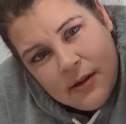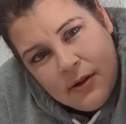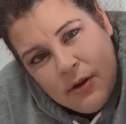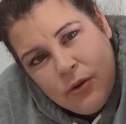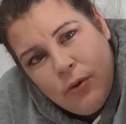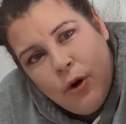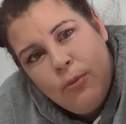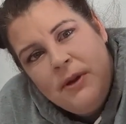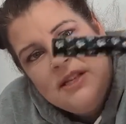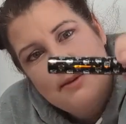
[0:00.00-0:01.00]
little
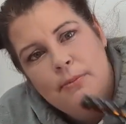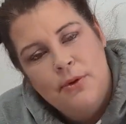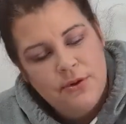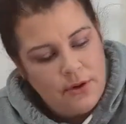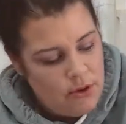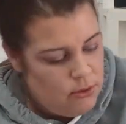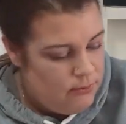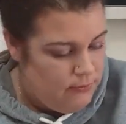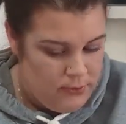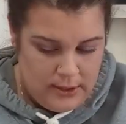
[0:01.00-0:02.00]
chromy symbols all
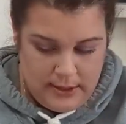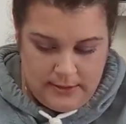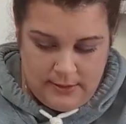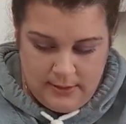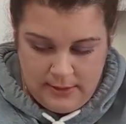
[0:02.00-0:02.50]
over it.